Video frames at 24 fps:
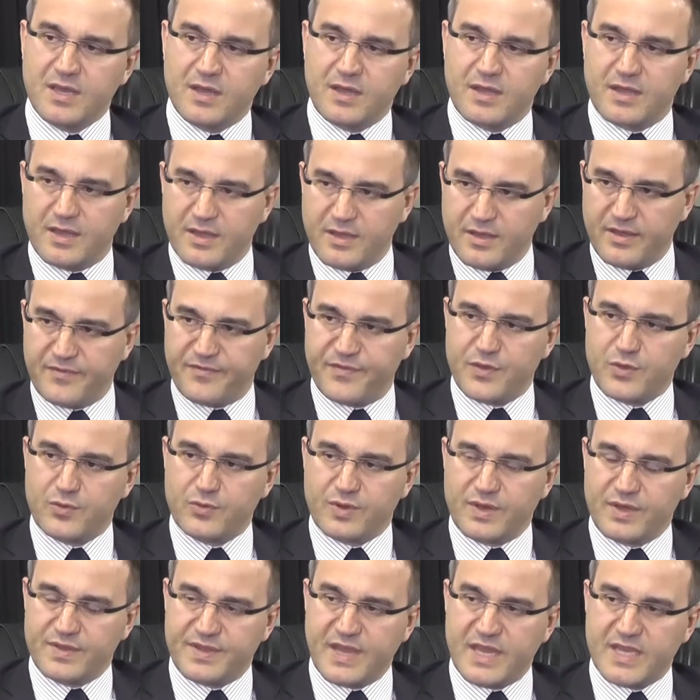a
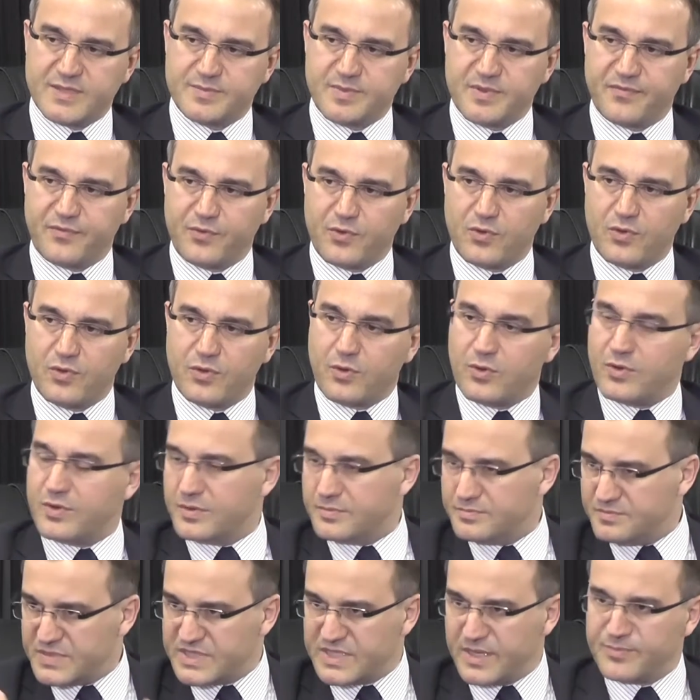few days before
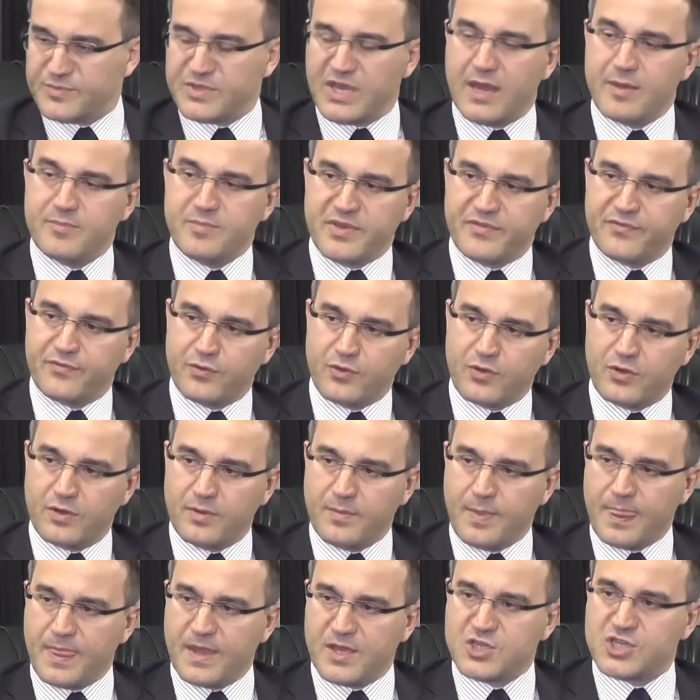or some time before,
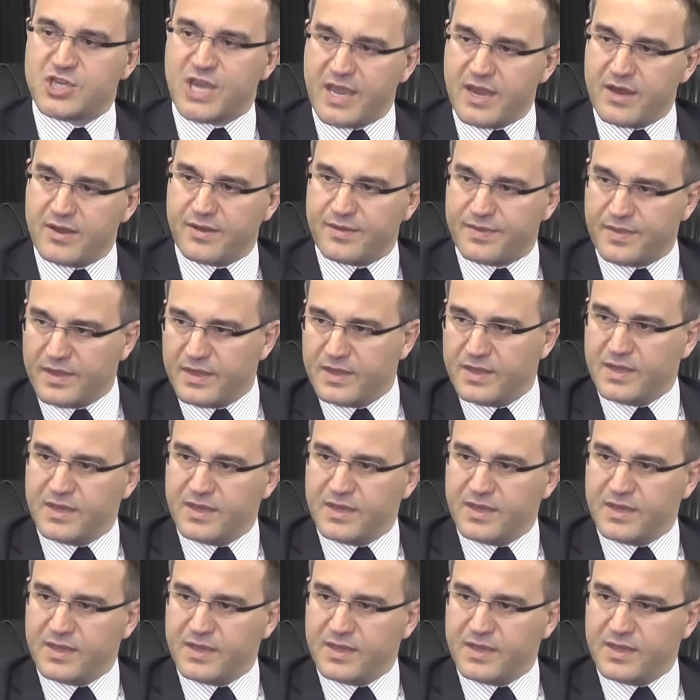shared